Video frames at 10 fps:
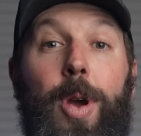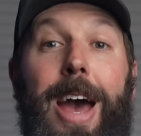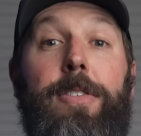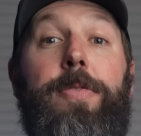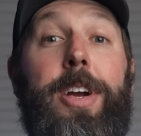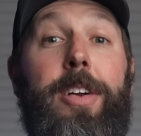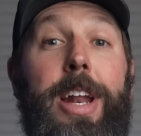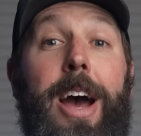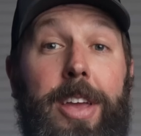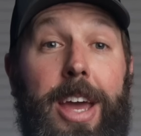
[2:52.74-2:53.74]
haven't figured it
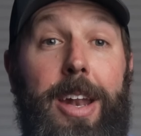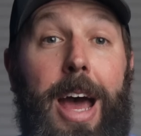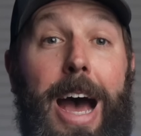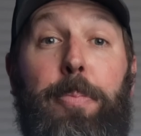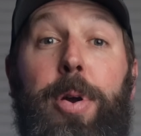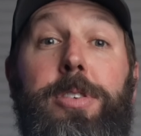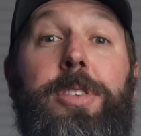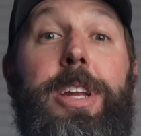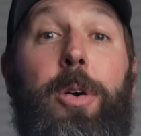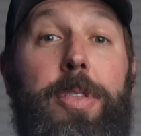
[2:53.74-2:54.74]
out yet, I
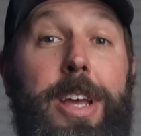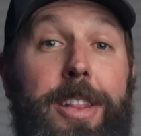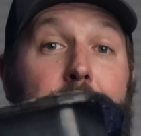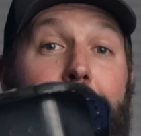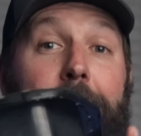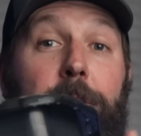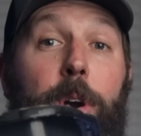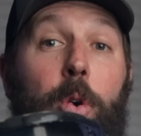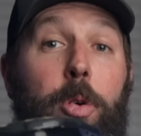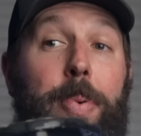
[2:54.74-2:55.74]
personally don't think the factory
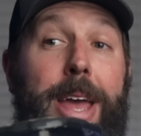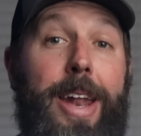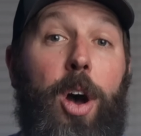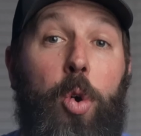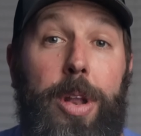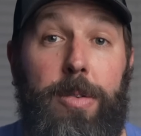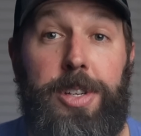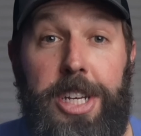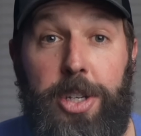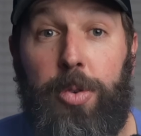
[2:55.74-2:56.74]
oil pan holding
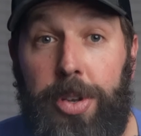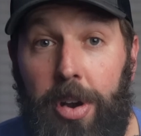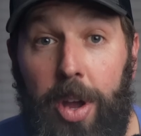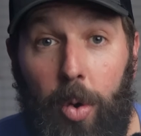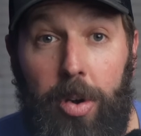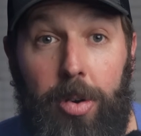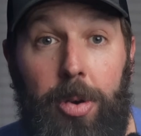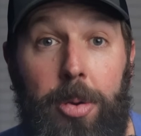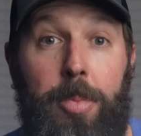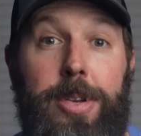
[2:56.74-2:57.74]
residual dirty oil
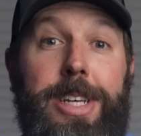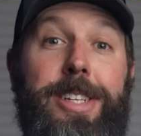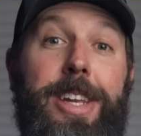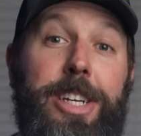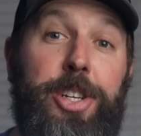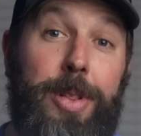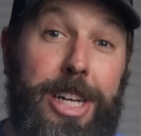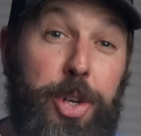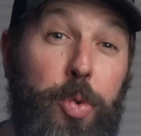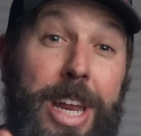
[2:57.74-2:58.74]
presents an issue
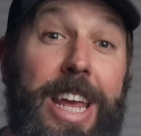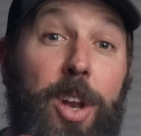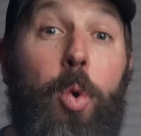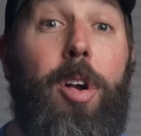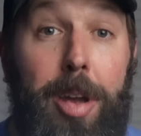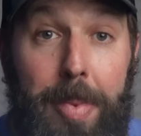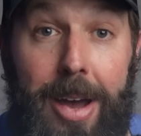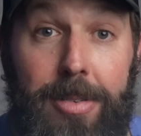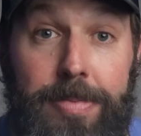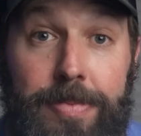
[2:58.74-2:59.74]
that you need to worry
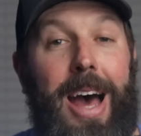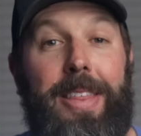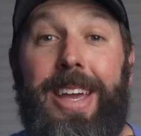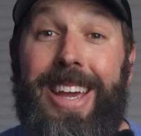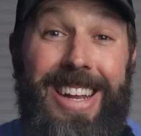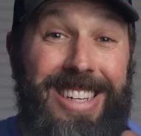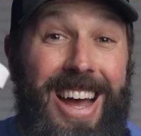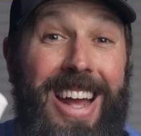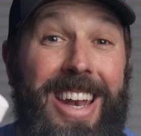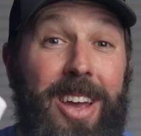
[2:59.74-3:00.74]
about. I think it isn't
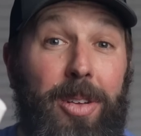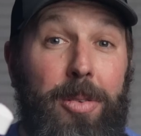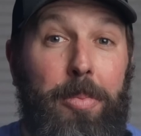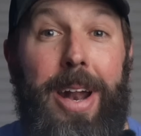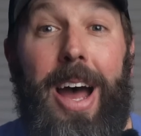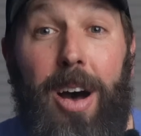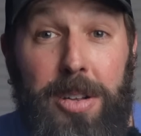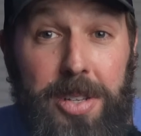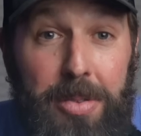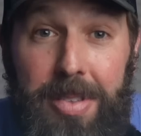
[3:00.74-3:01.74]
ideal, but I
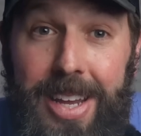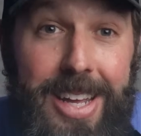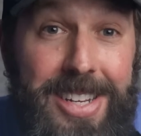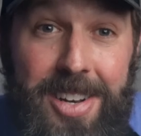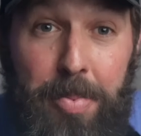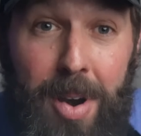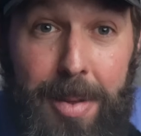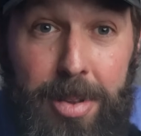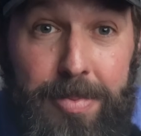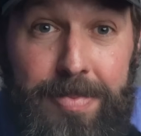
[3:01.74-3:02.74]
also think it isn't a problem.